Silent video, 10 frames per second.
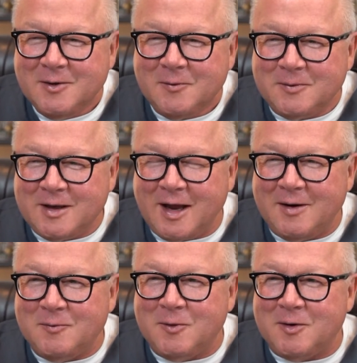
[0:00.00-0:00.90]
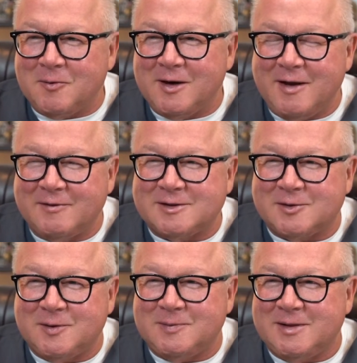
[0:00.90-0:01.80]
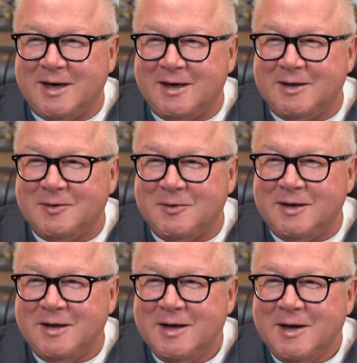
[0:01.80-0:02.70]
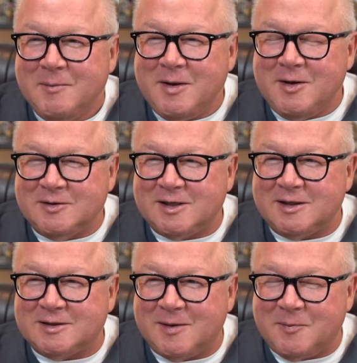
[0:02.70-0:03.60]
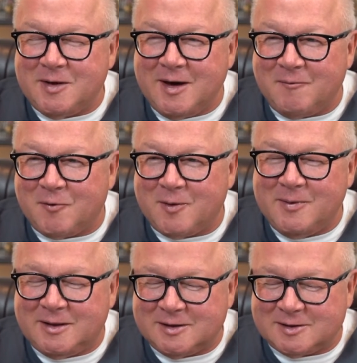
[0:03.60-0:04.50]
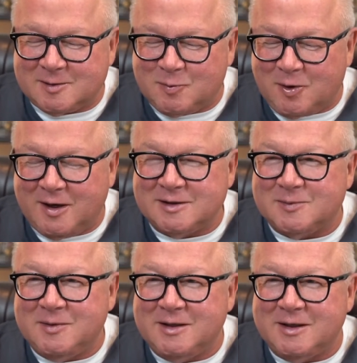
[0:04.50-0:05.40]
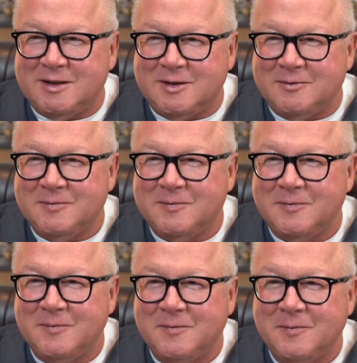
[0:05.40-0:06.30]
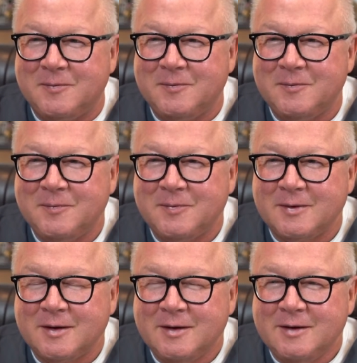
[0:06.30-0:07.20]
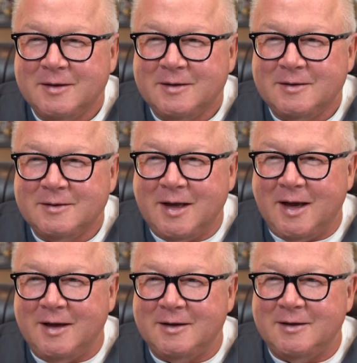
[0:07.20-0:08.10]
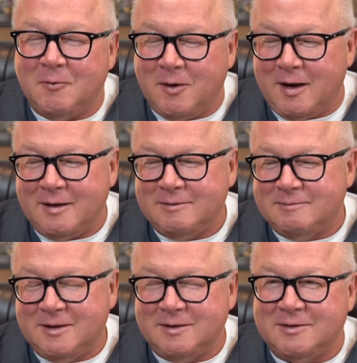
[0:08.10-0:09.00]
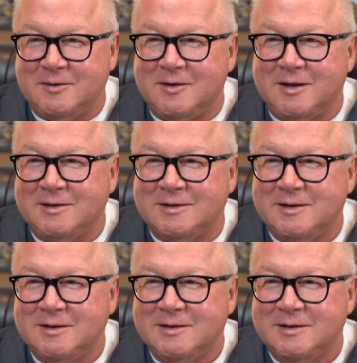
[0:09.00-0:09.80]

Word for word: We, and we don't really have a script tonight, do we? But you set something up for me to surprise me, didn't you? Did I? Yeah. Well, I didn't do these.